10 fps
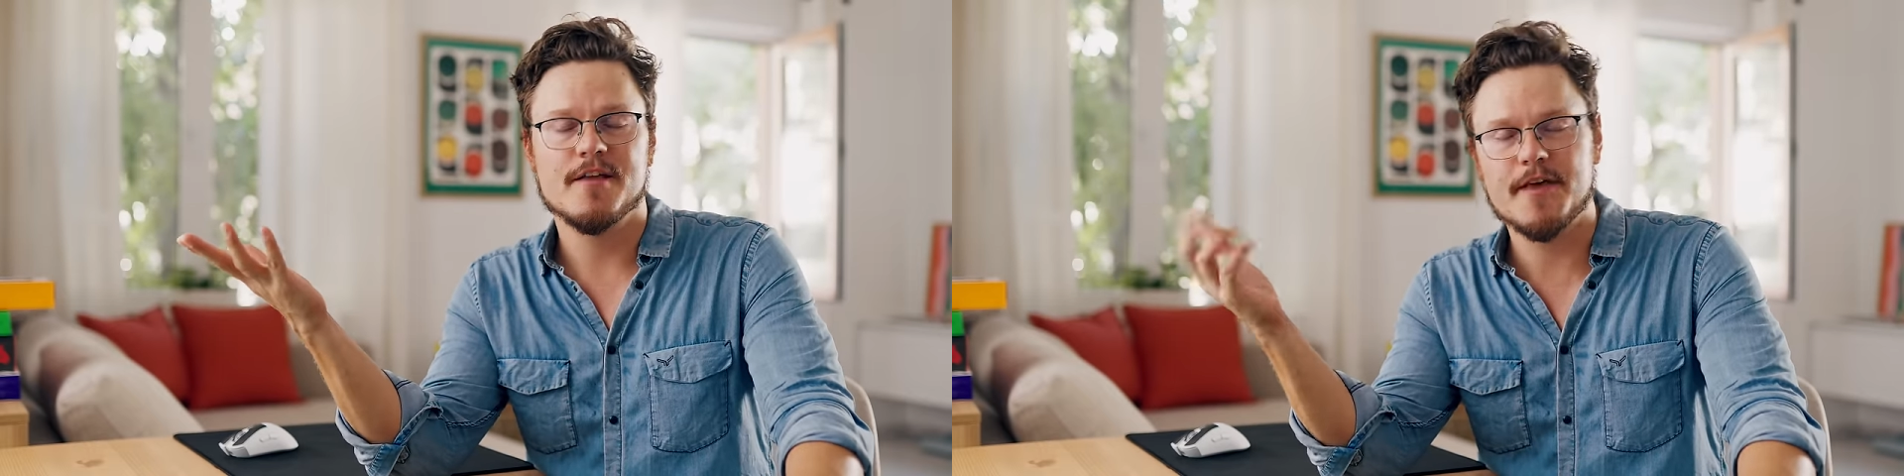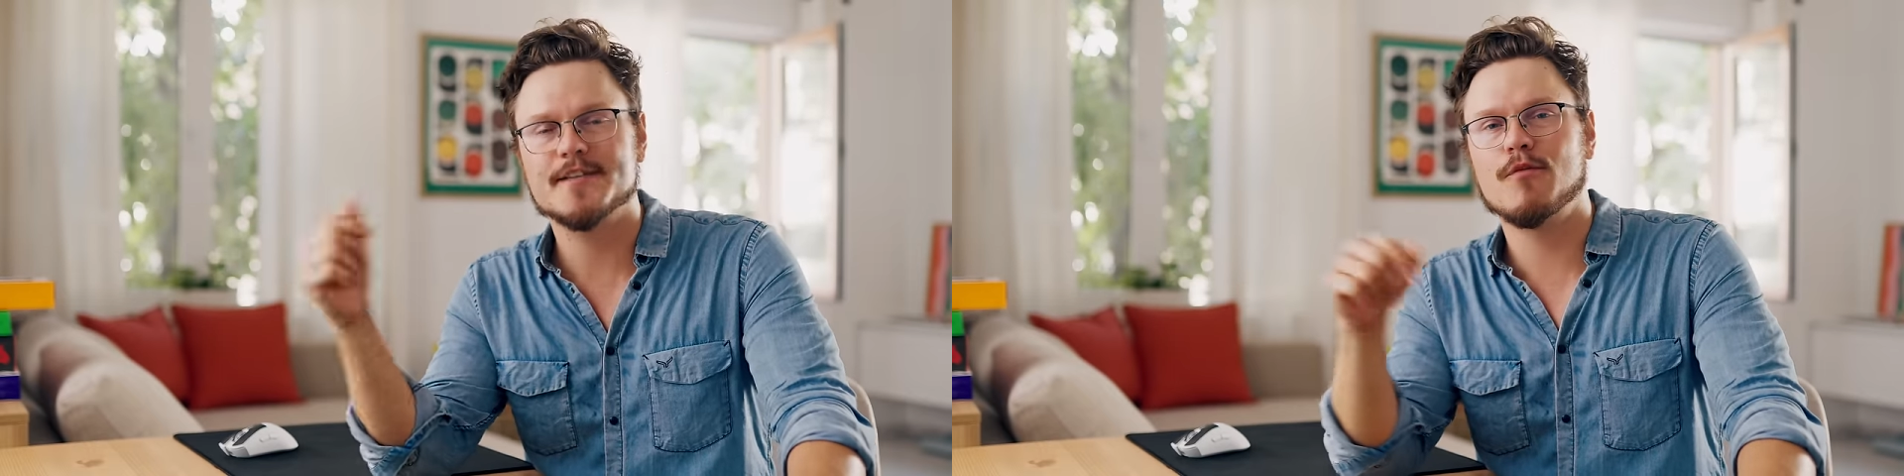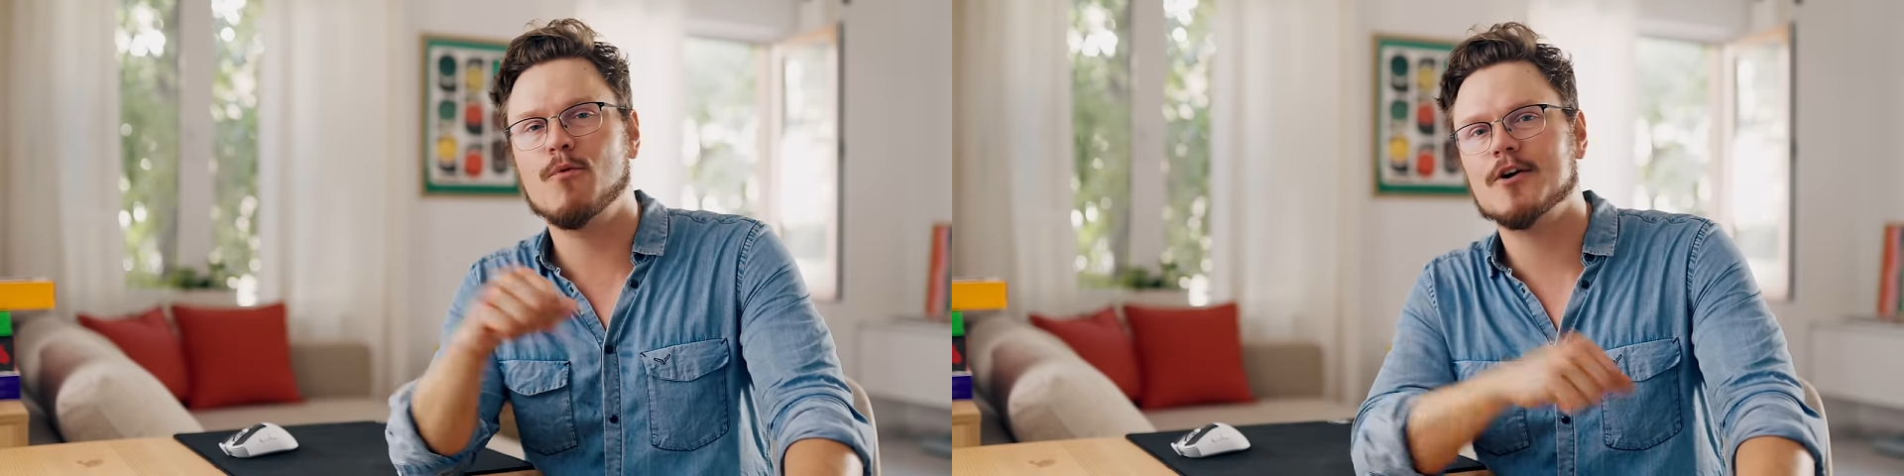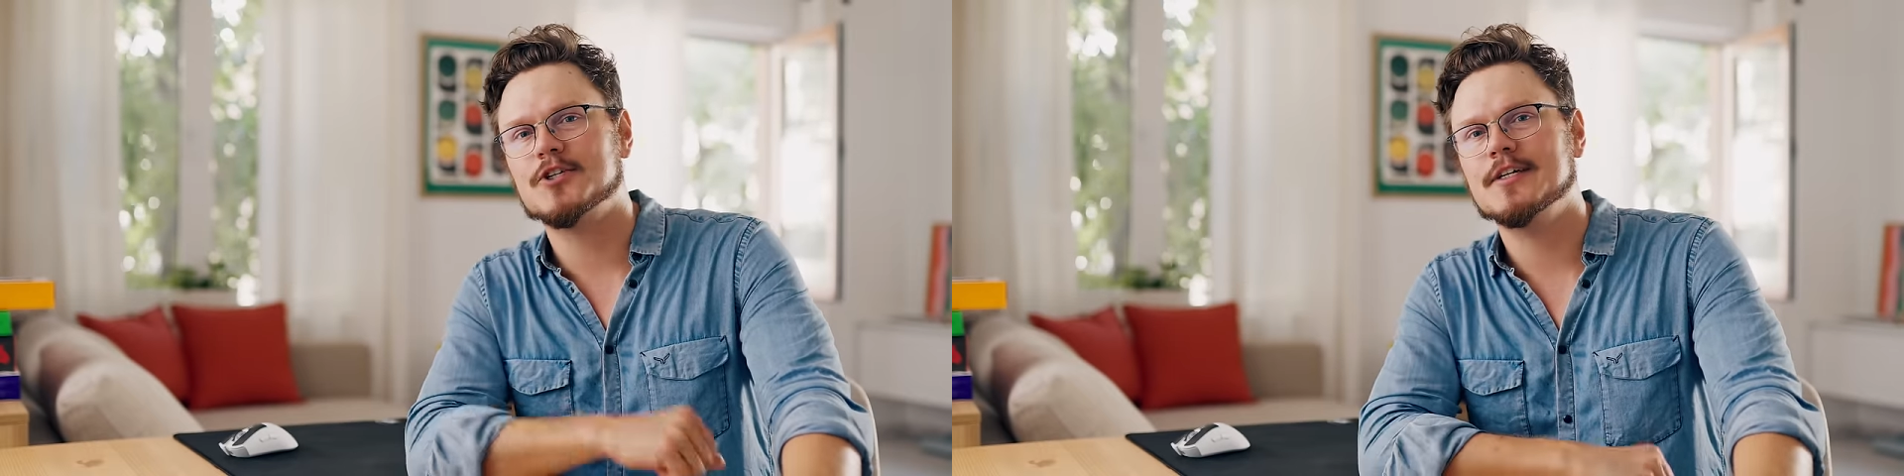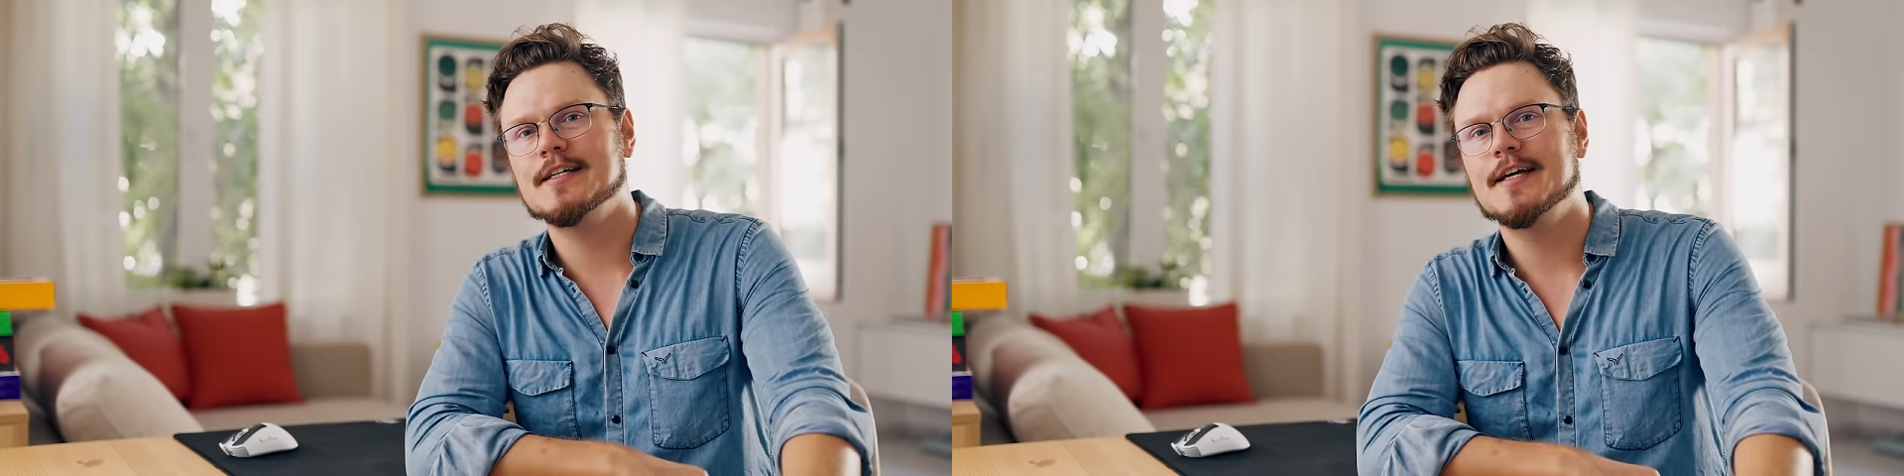Thanks for
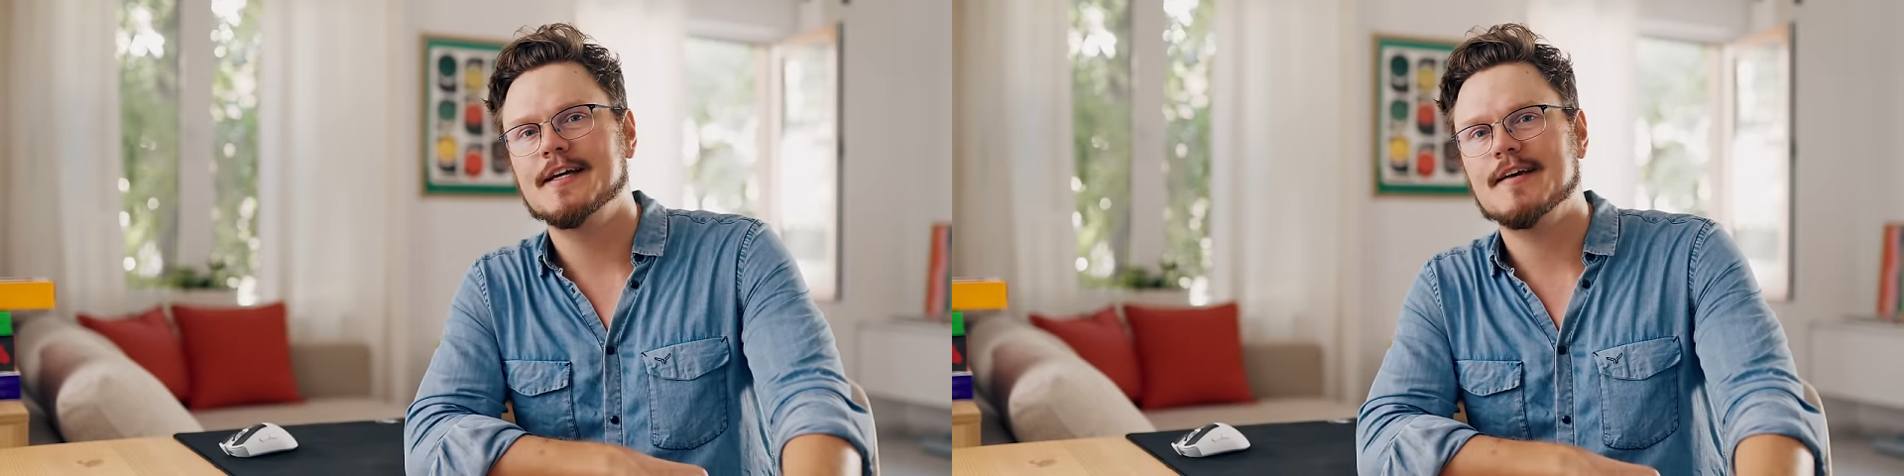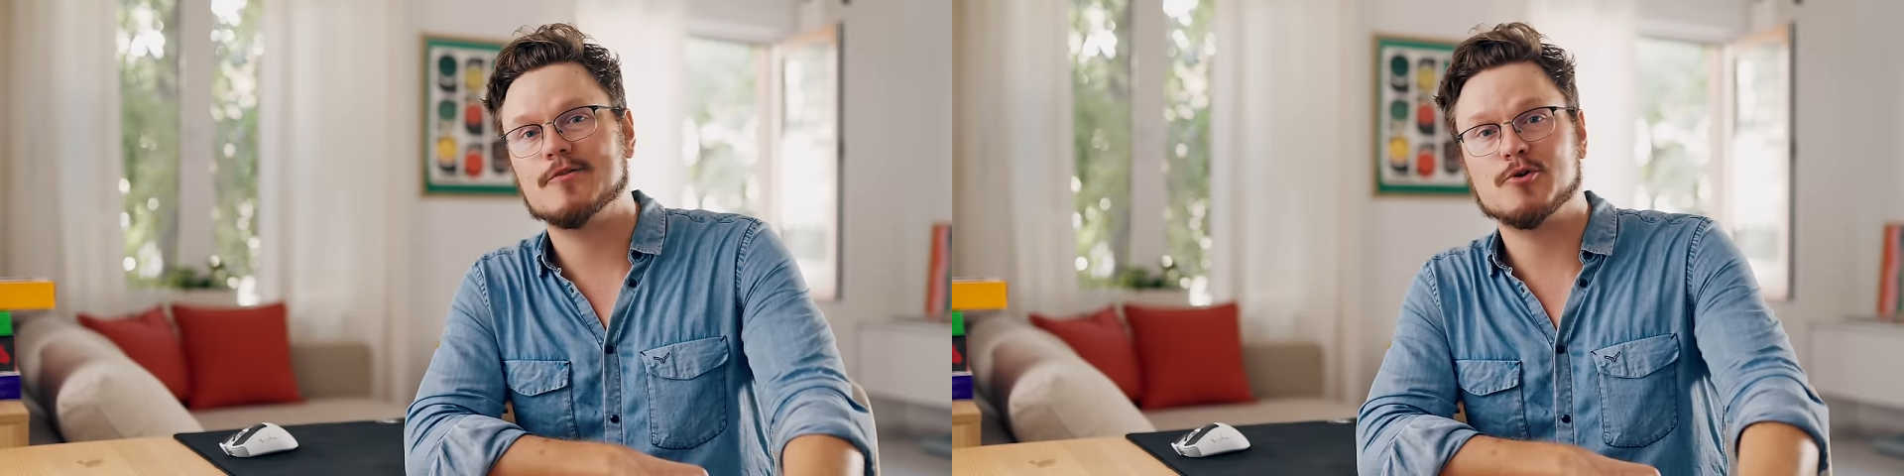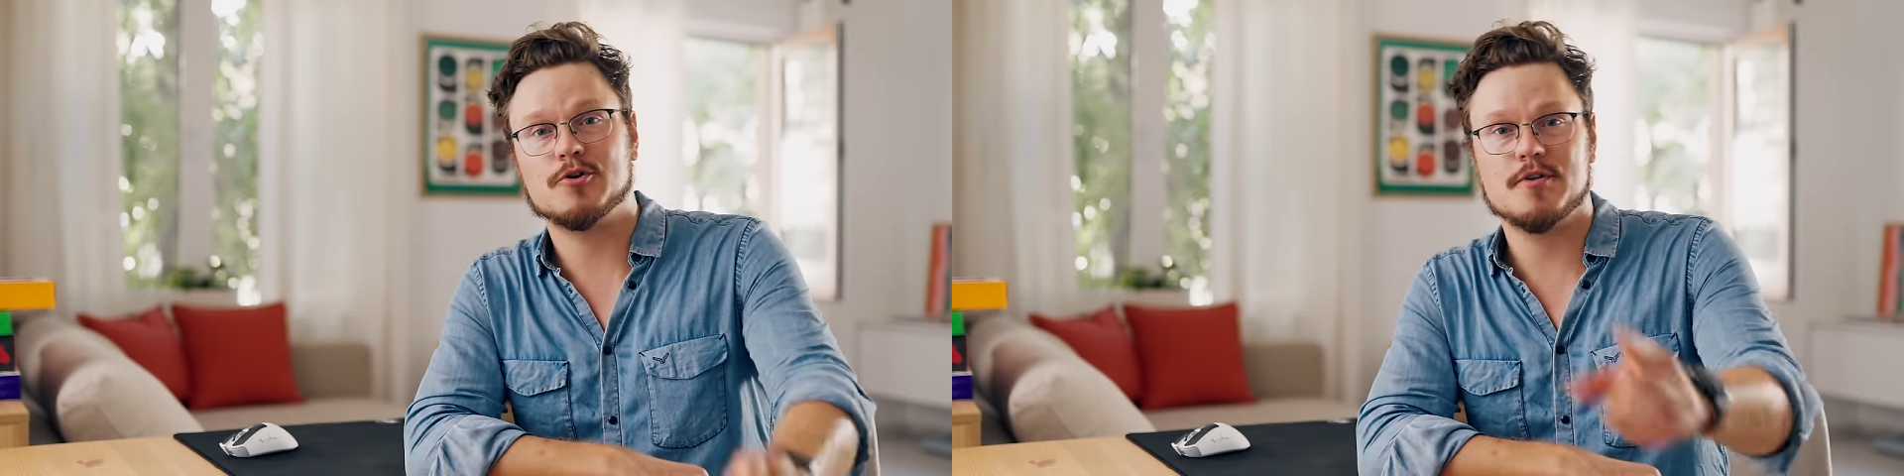watching, and I'll talk